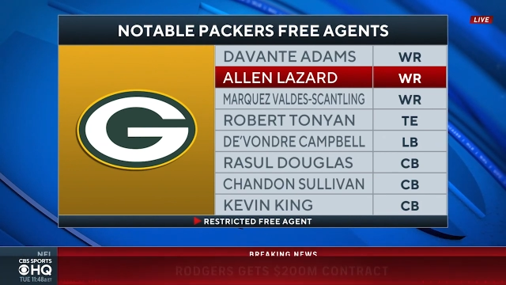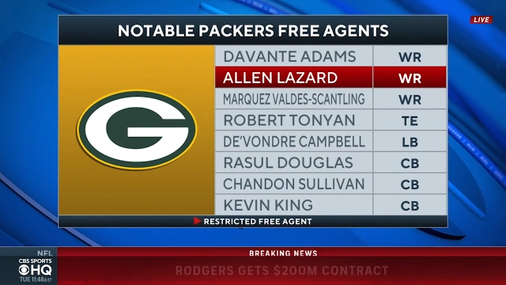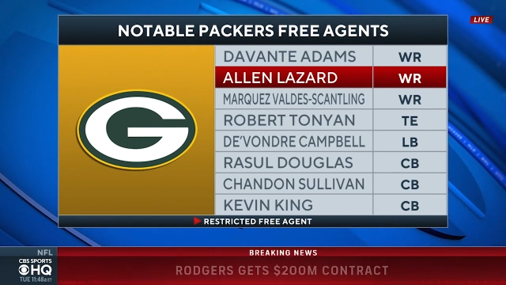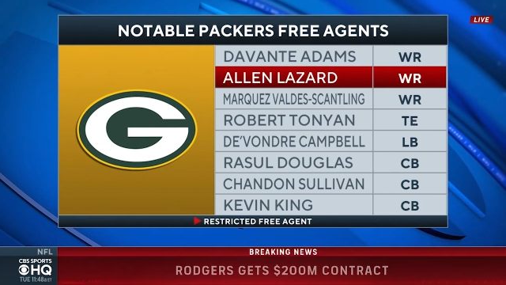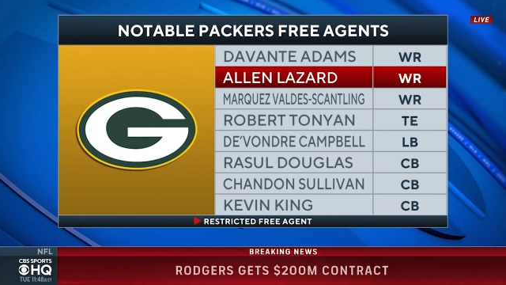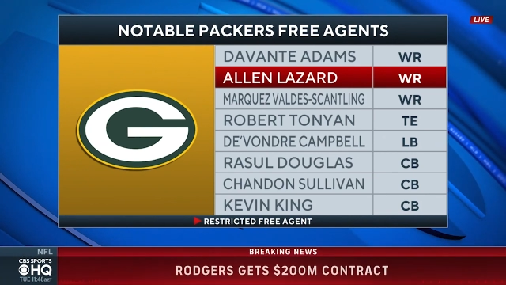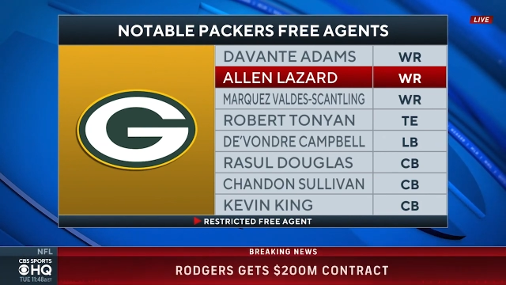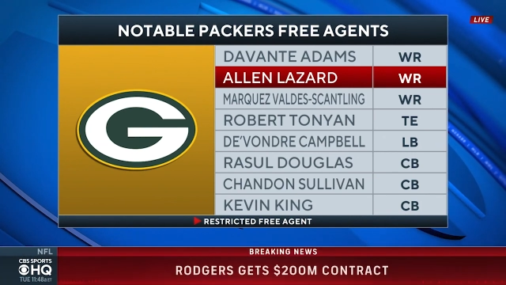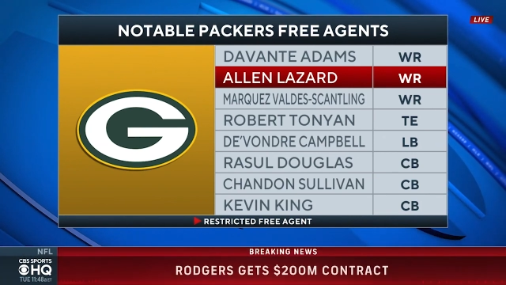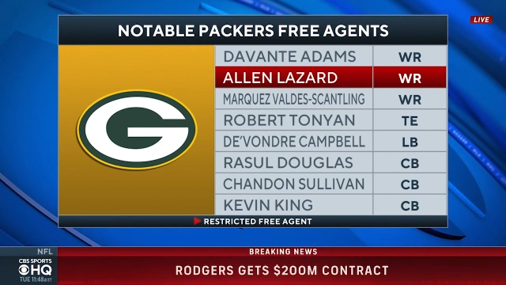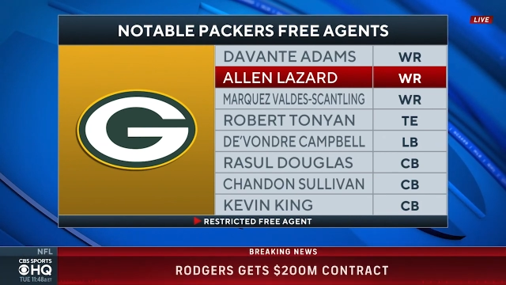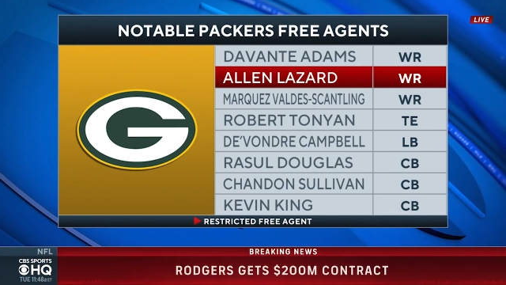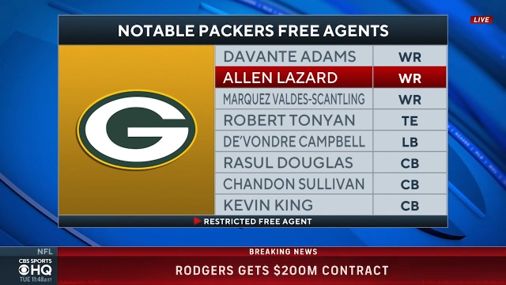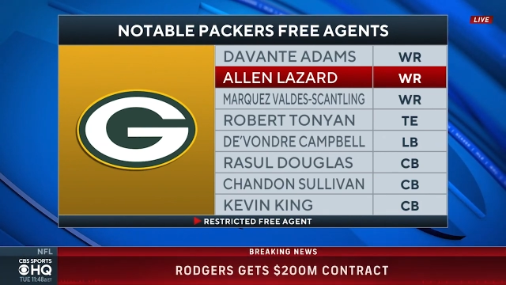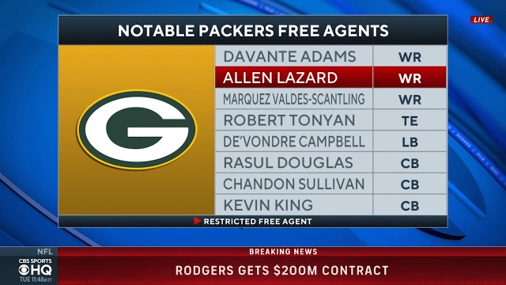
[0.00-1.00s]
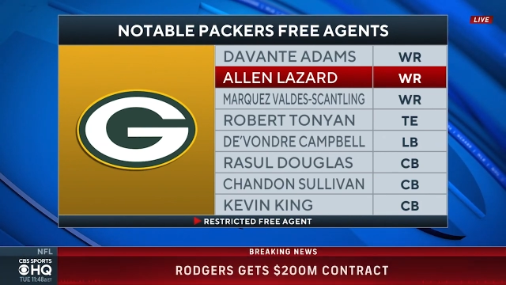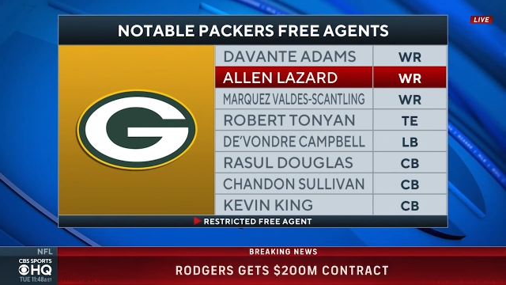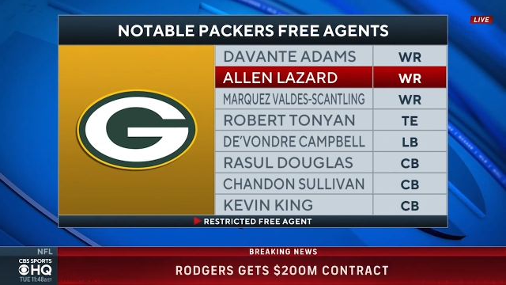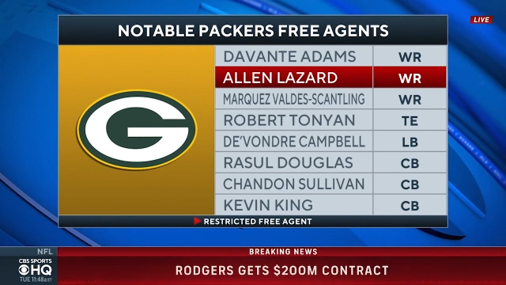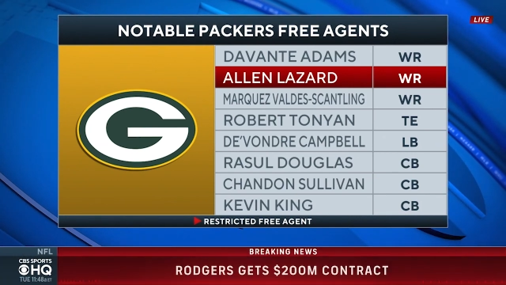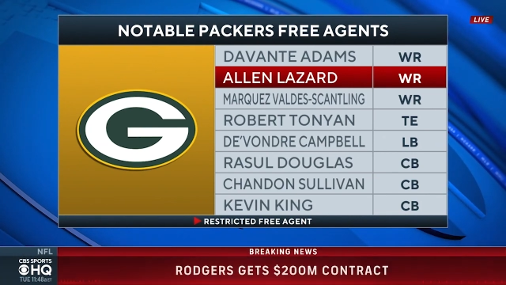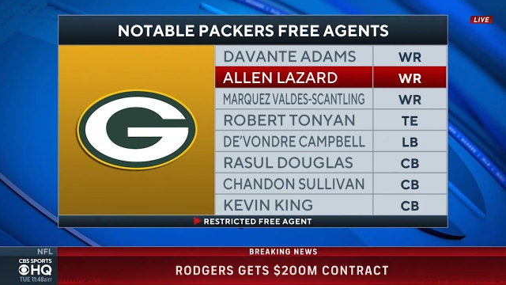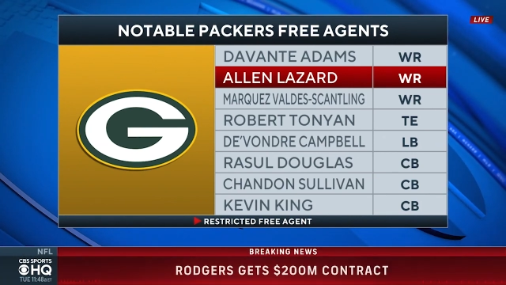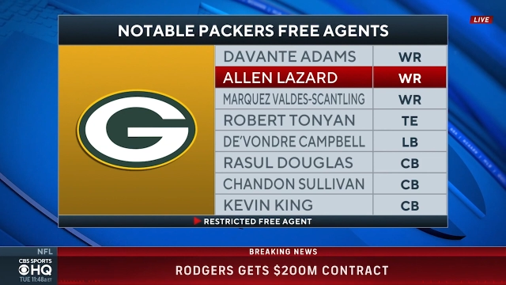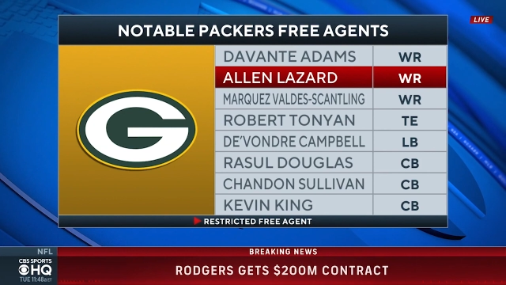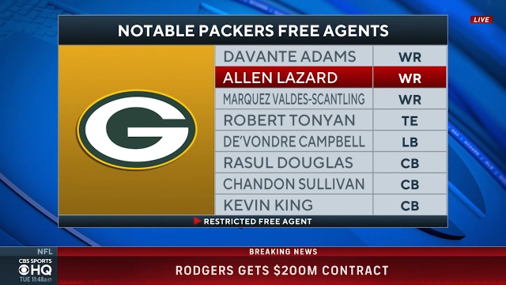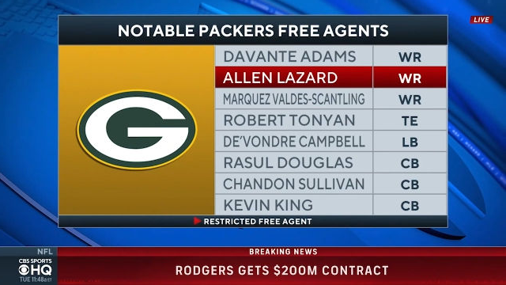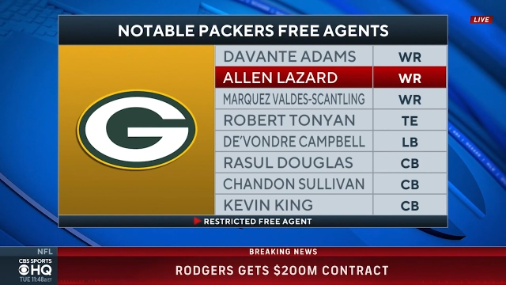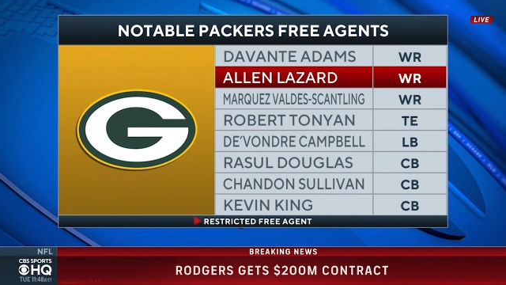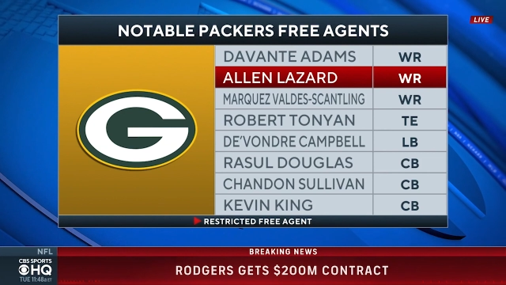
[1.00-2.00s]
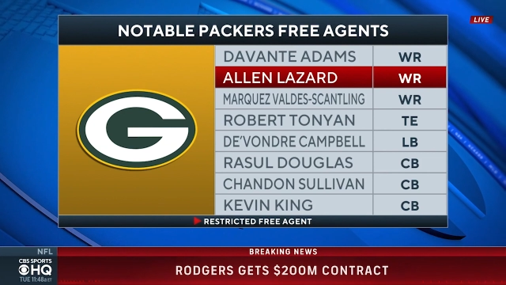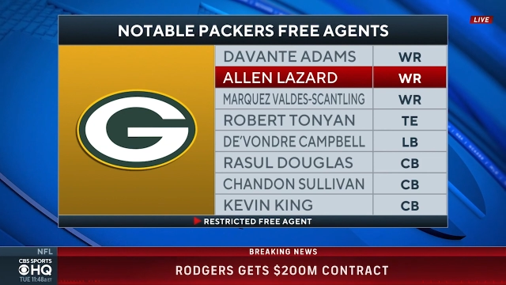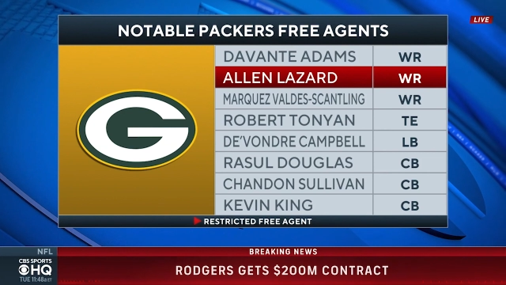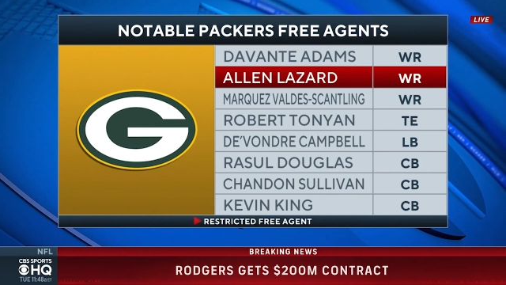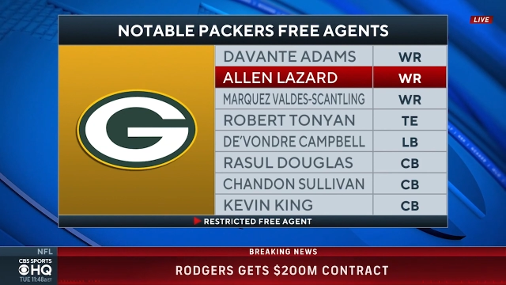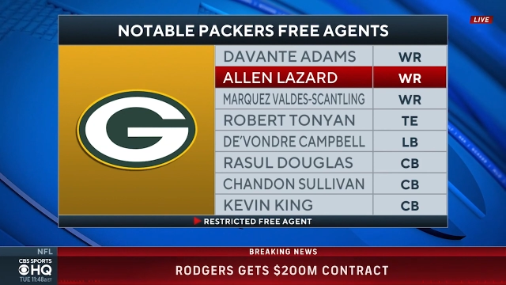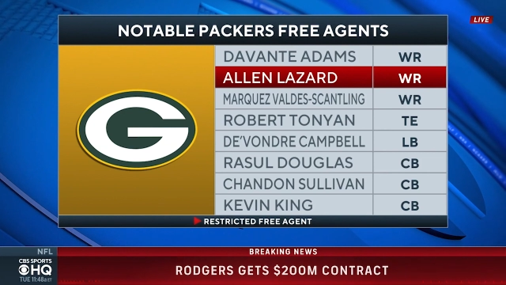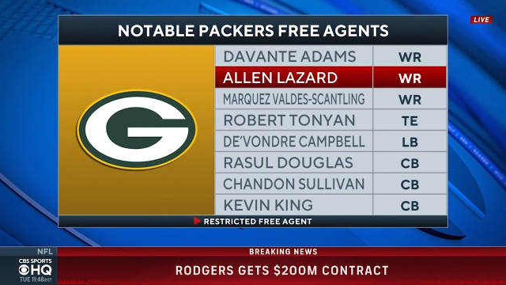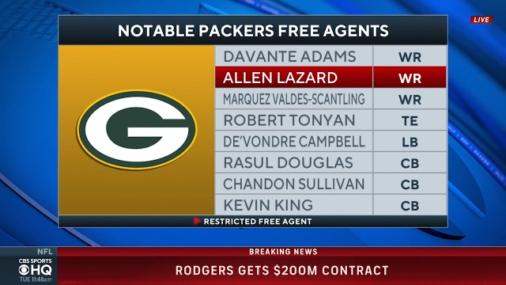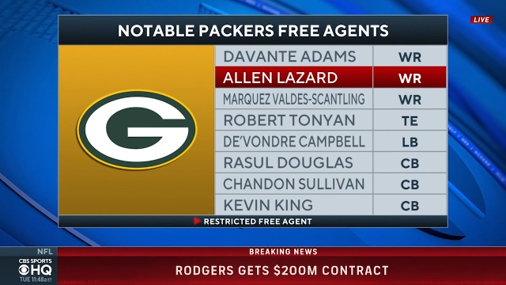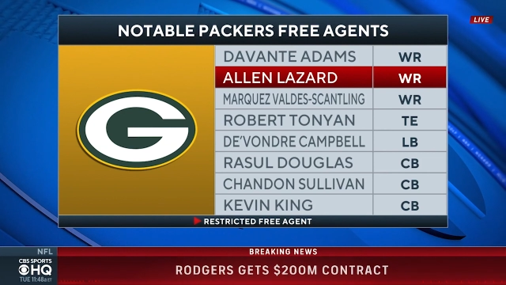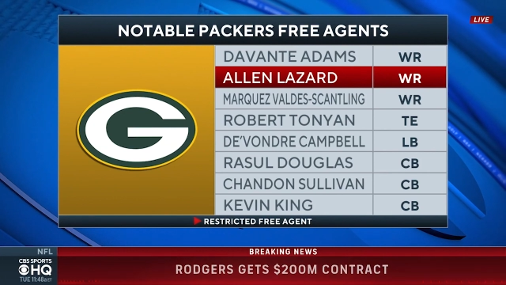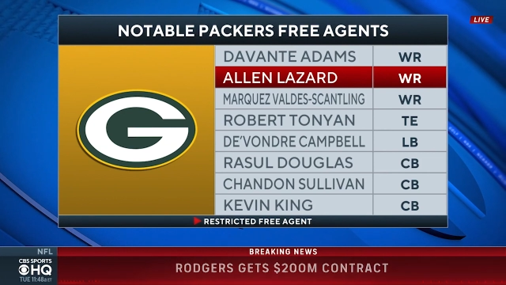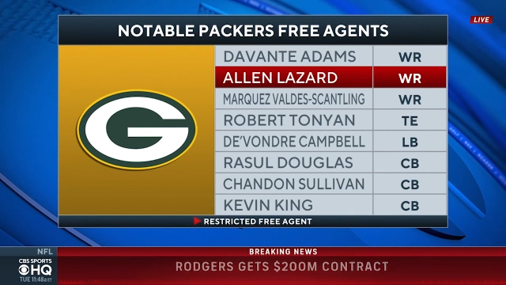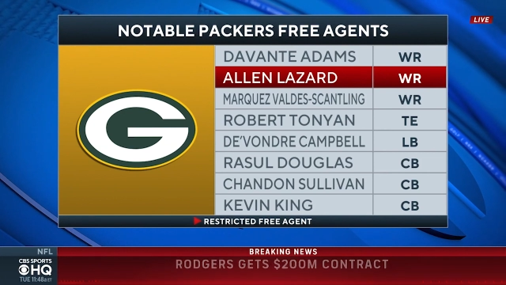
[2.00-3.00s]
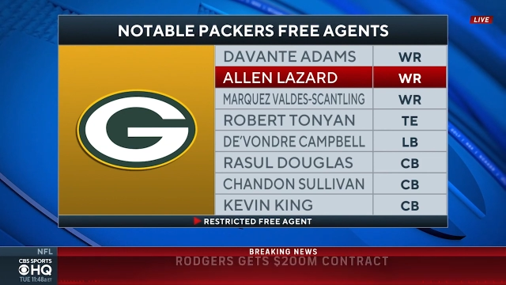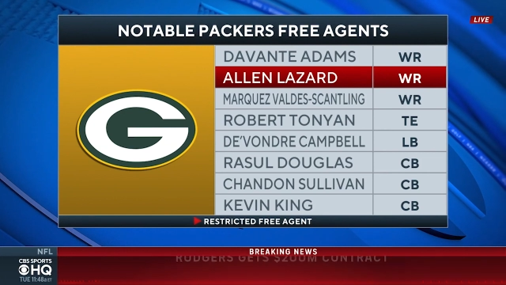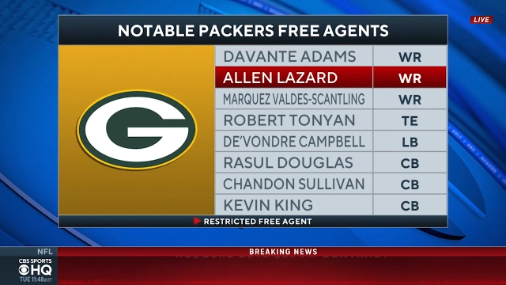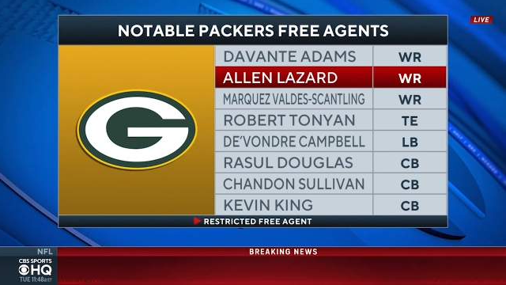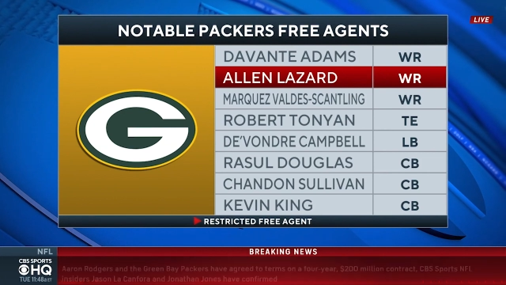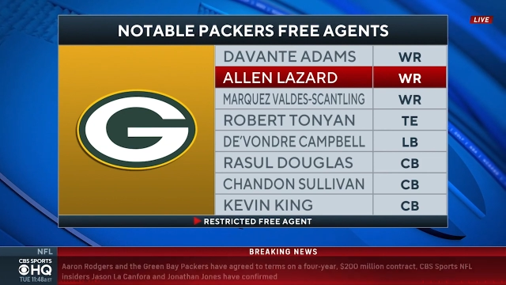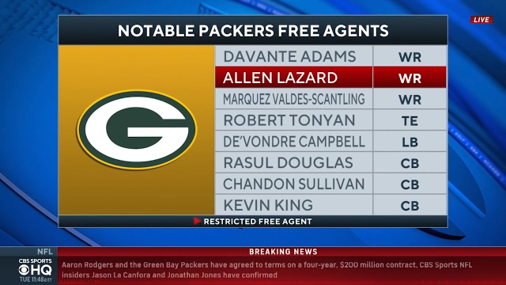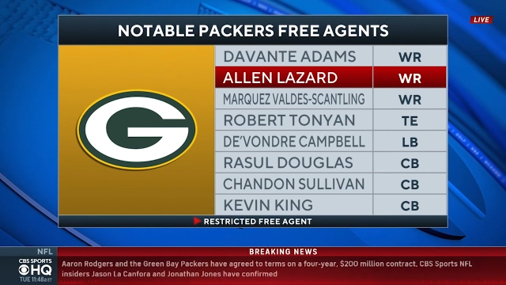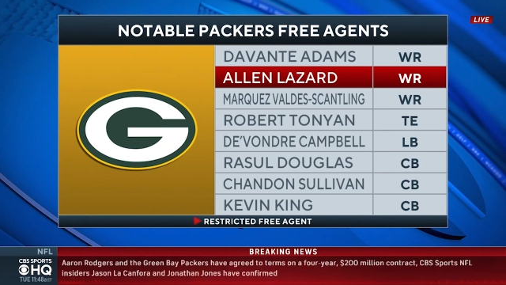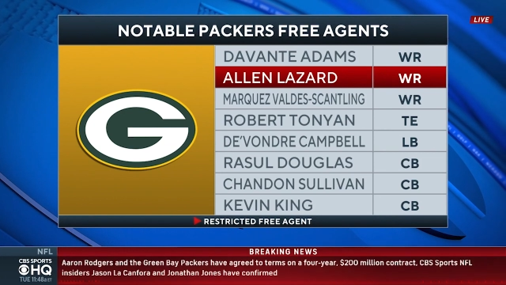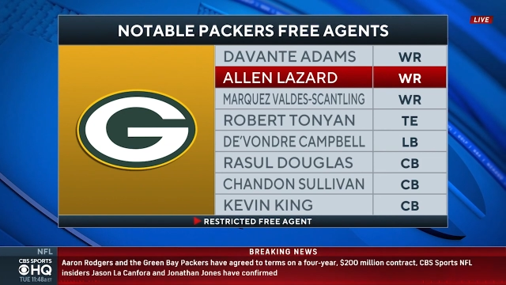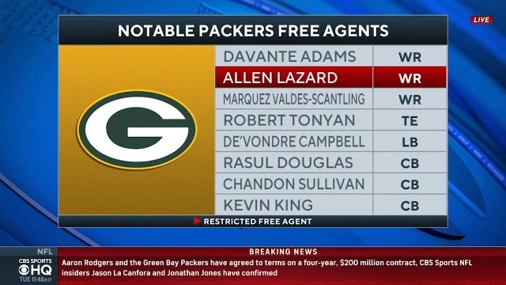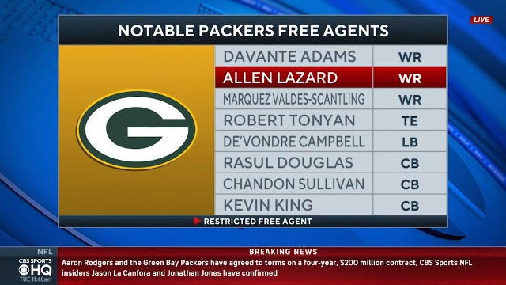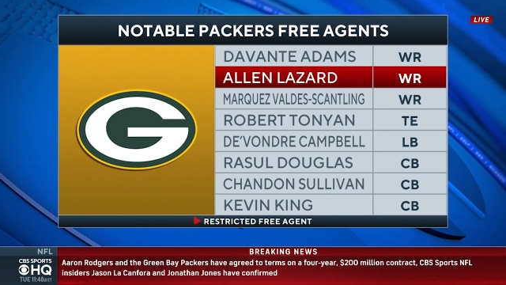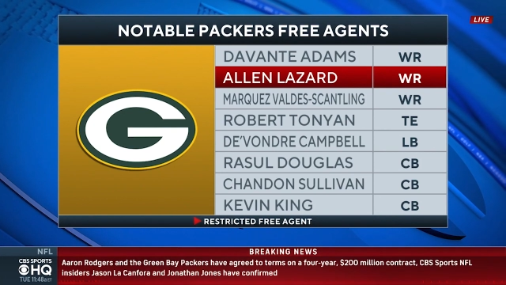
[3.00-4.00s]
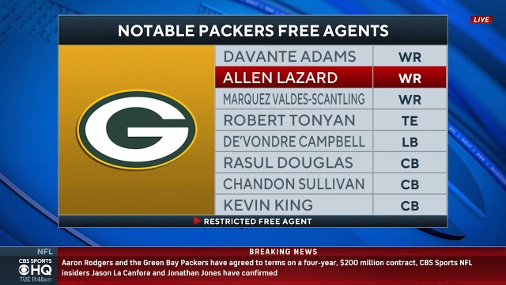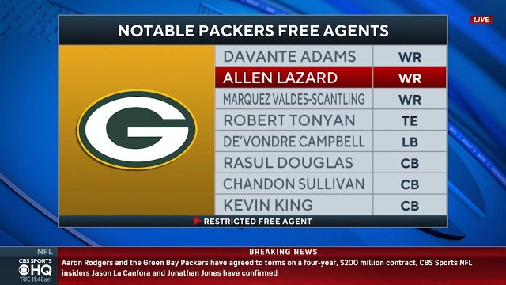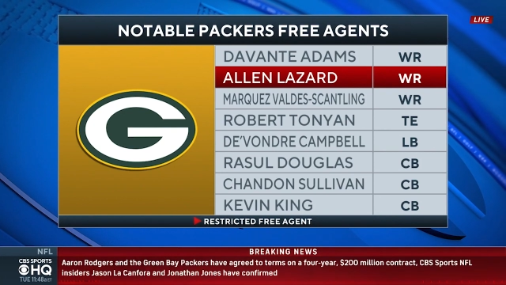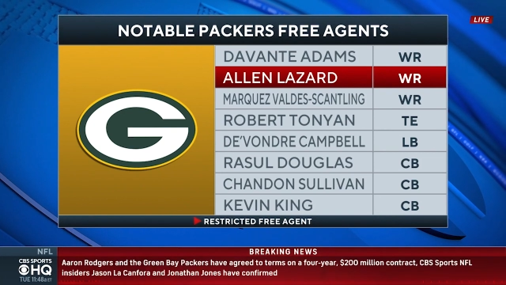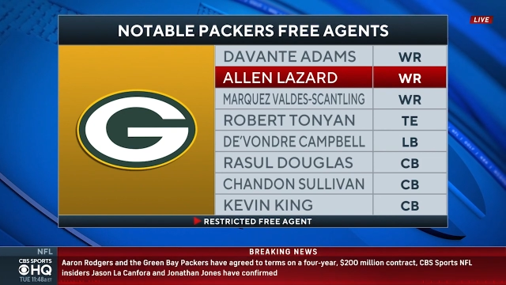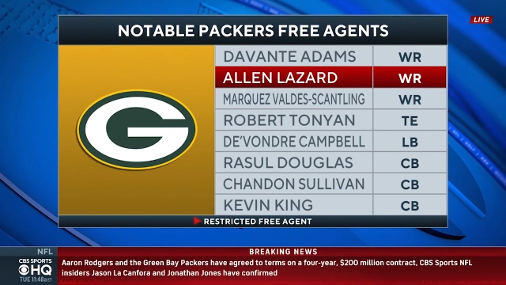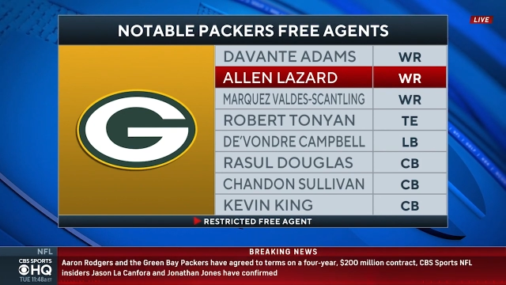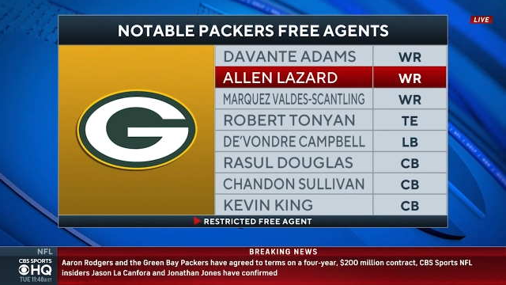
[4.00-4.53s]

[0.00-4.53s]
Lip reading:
(no speaker visible)